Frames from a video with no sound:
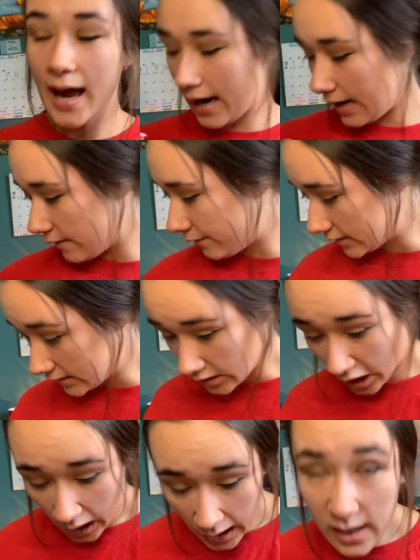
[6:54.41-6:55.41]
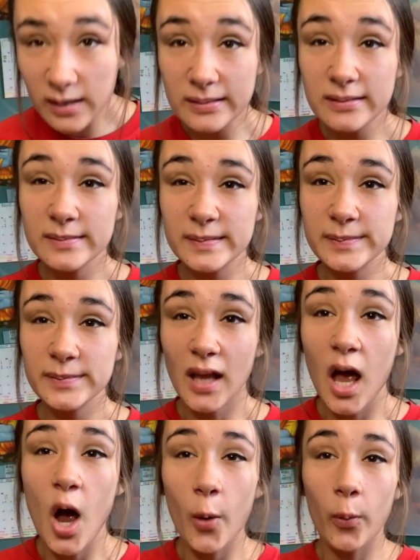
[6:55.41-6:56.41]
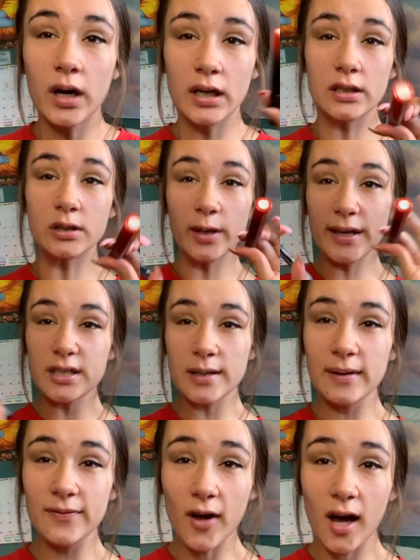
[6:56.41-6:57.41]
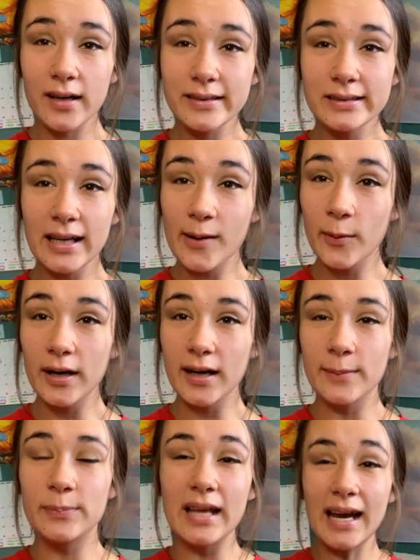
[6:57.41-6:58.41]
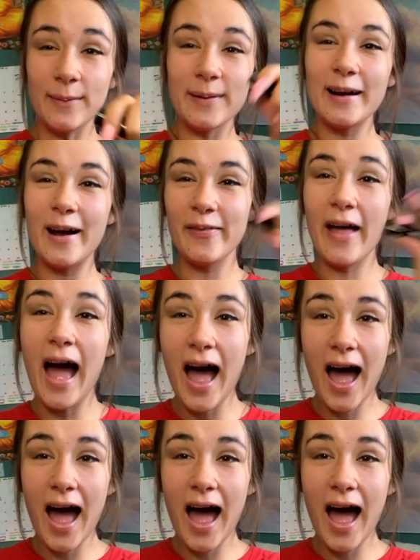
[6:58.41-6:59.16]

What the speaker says: And if it's not, we're gonna do like Jamie Foxx and we're gonna blame it on the